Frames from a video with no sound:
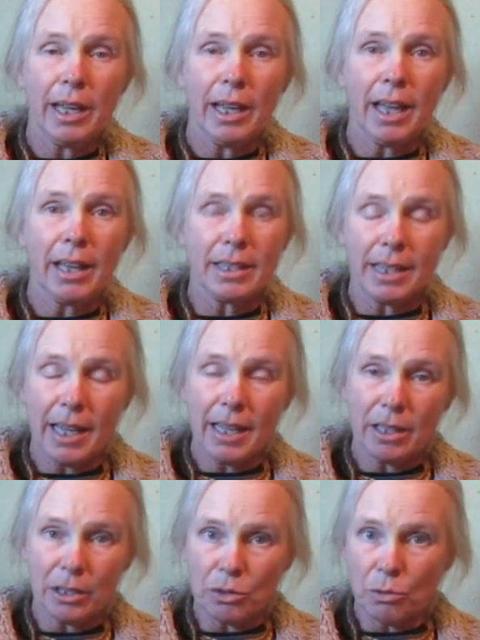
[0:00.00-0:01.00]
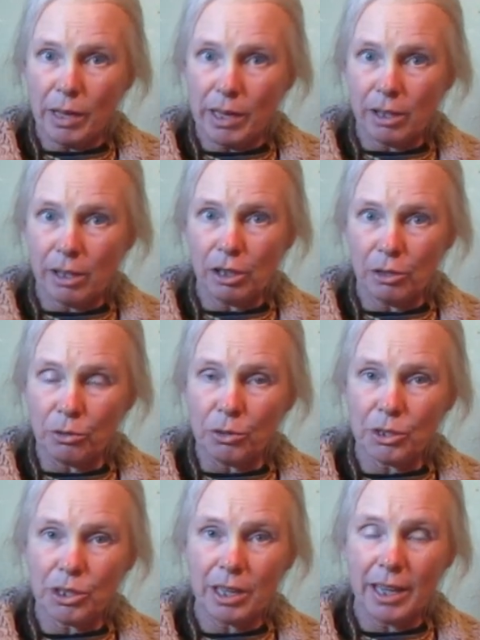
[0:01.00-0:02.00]
and the tail is quite
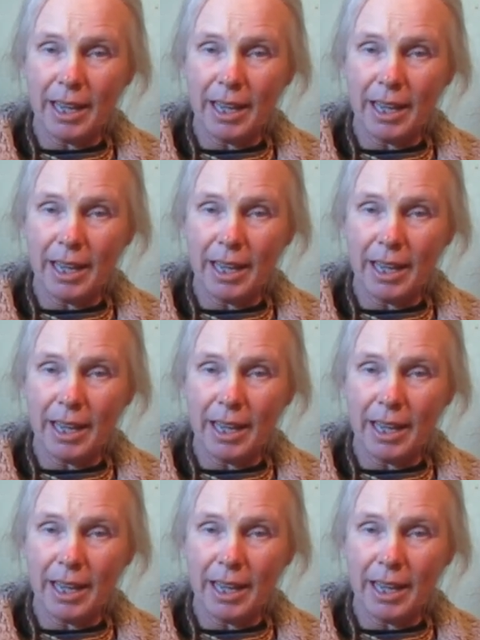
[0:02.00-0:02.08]
close,